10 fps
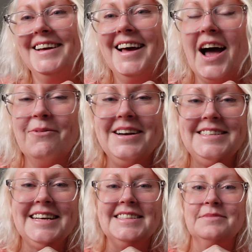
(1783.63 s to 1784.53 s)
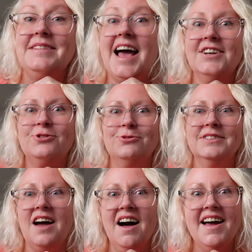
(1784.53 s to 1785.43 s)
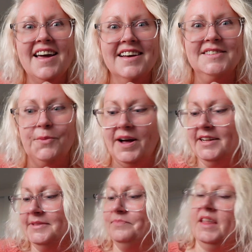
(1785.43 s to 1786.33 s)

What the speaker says: I wanted to get some natural dye as well,